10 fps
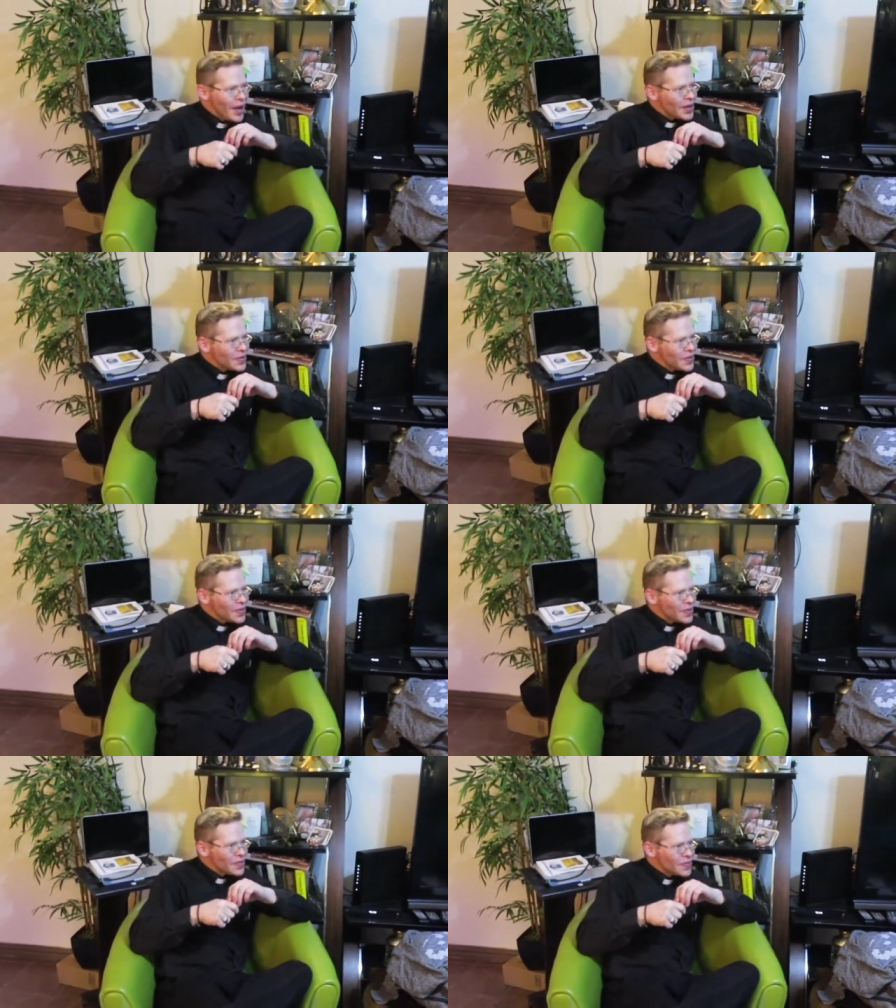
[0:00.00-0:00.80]
And
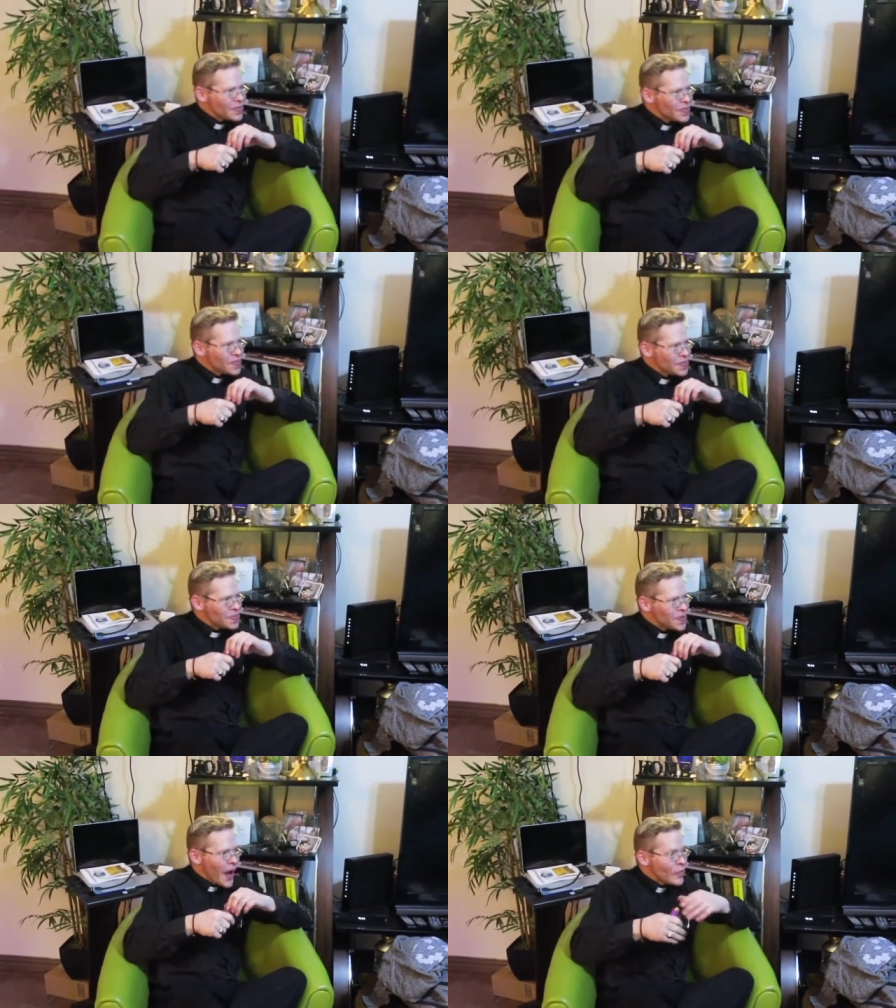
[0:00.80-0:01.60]

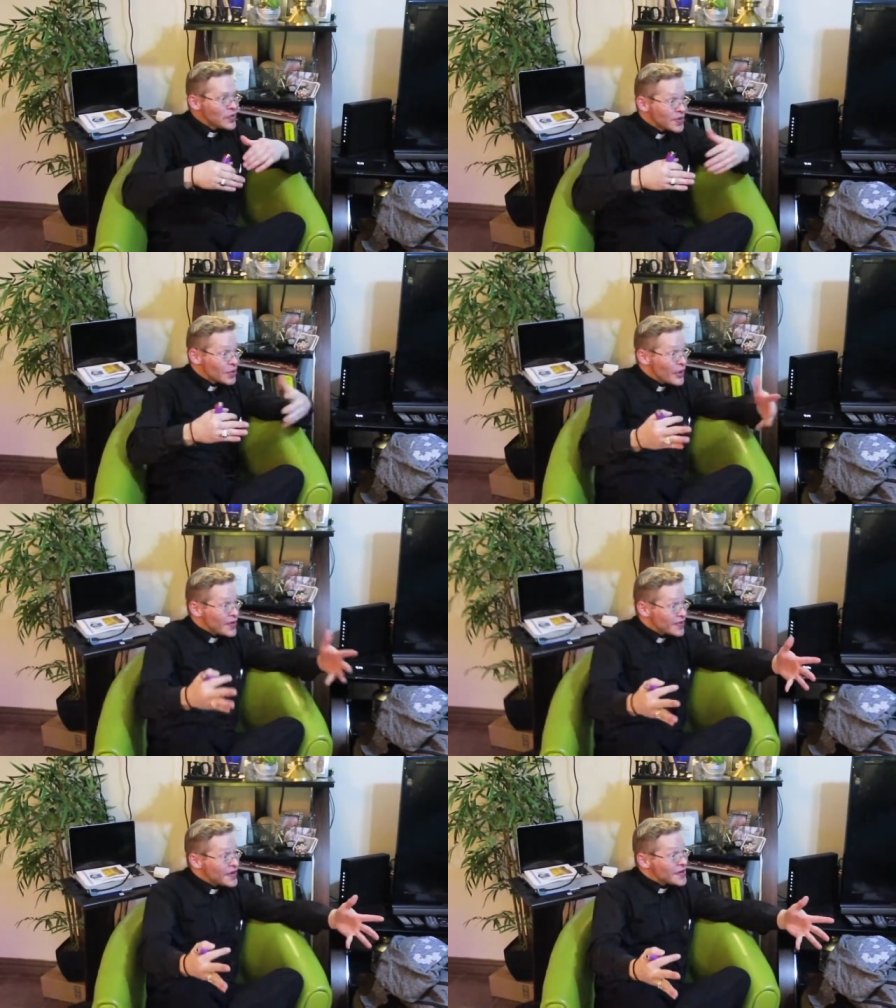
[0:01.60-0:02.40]
God was getting
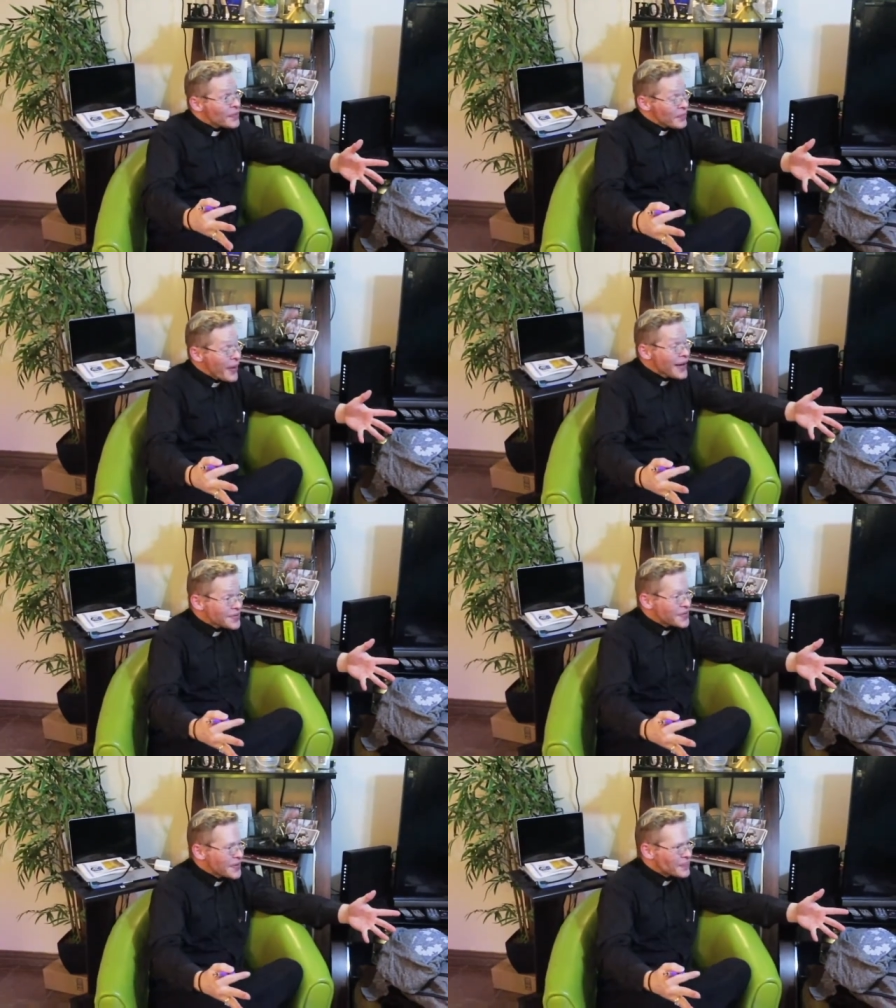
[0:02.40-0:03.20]
ready to say something
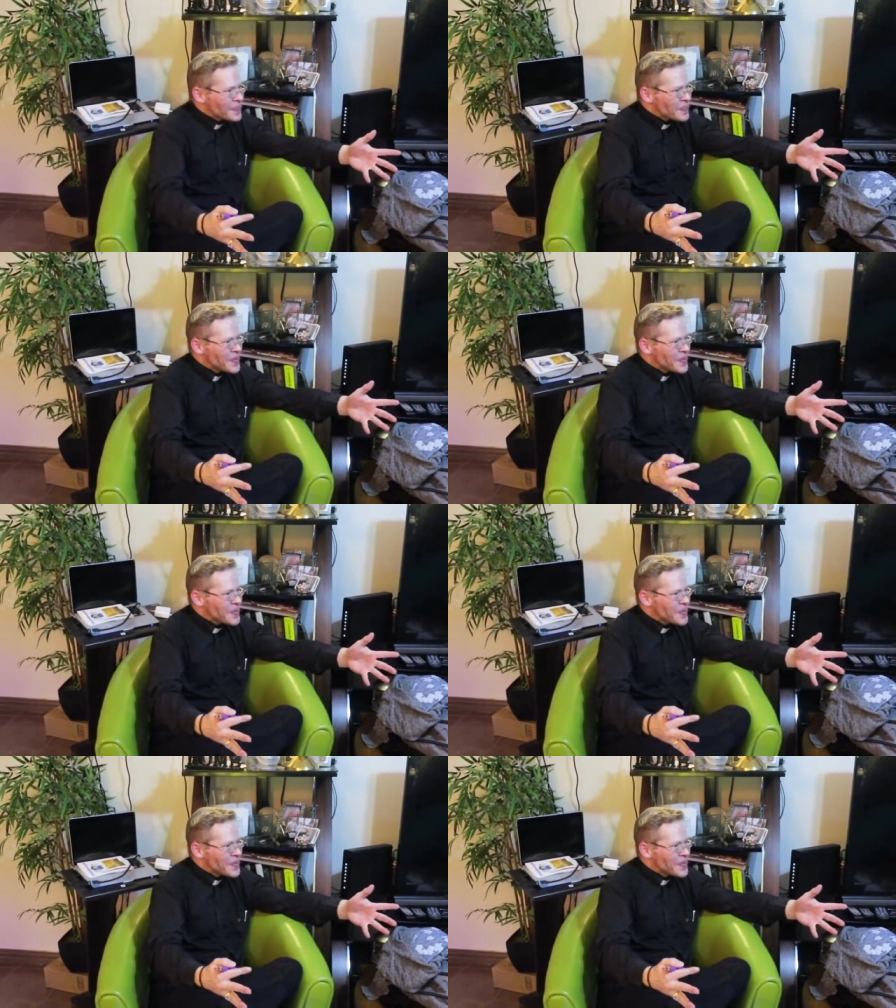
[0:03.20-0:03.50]
back to them.